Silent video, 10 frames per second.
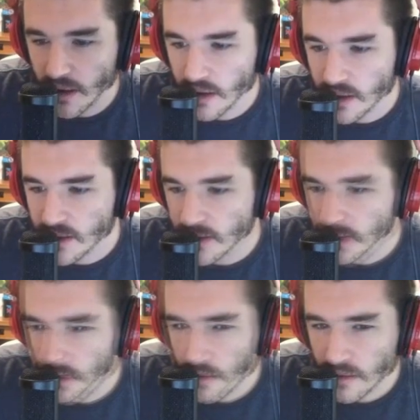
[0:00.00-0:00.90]
this.
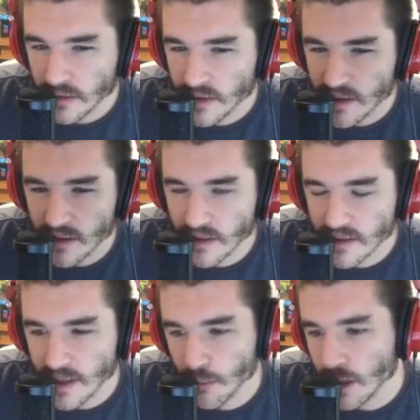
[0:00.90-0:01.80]
Because this card's
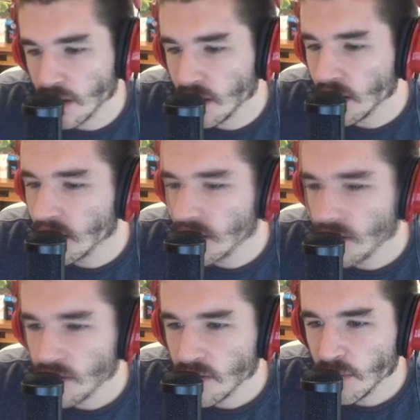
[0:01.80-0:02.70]
not bad.
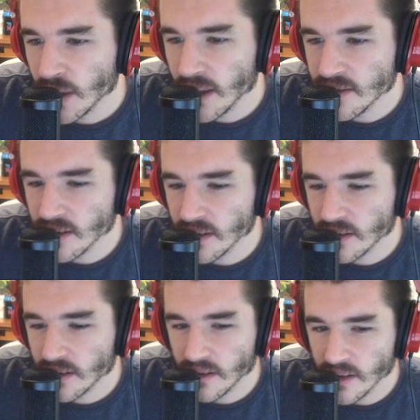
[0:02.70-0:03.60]
But is
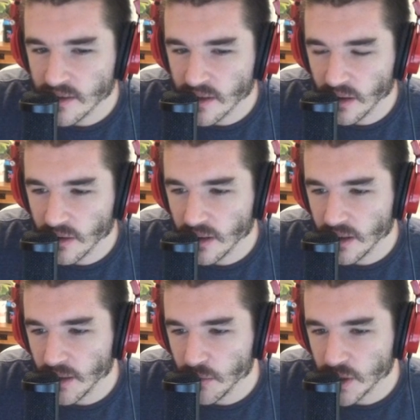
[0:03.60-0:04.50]
Allura
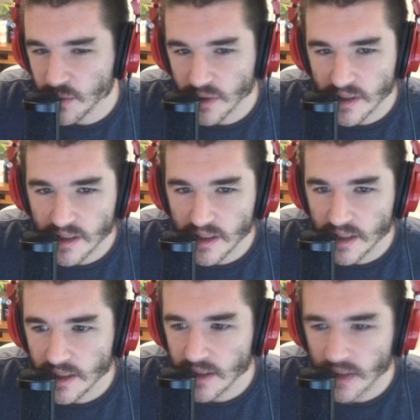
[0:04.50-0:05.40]
that much worse than
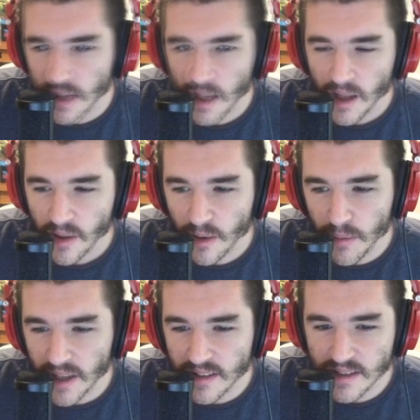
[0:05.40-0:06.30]
this? They're
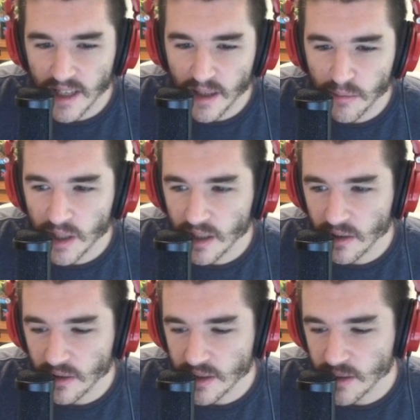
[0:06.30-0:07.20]
about the same, and then
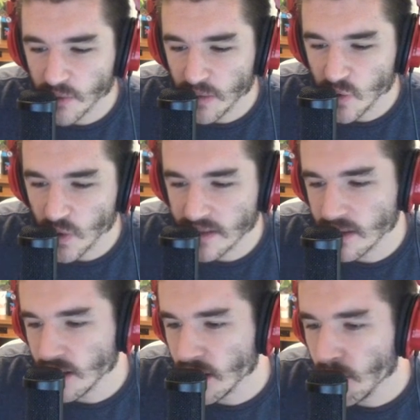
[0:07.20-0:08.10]
Allura sometimes wins the
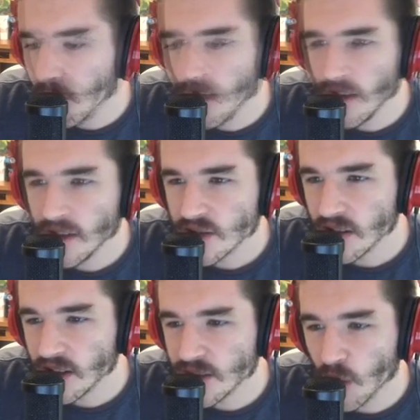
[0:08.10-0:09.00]
game. I
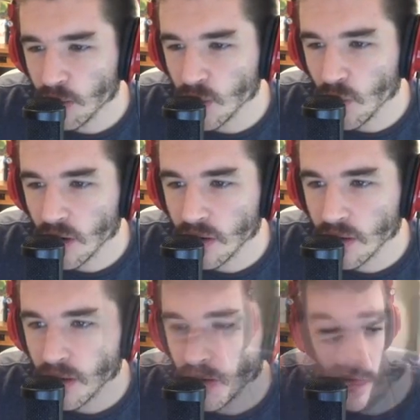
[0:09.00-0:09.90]
think it's probably
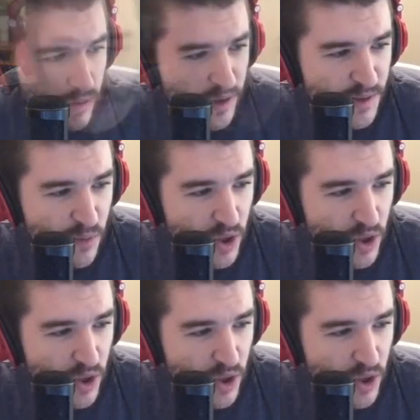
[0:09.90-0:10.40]
worth. Needs more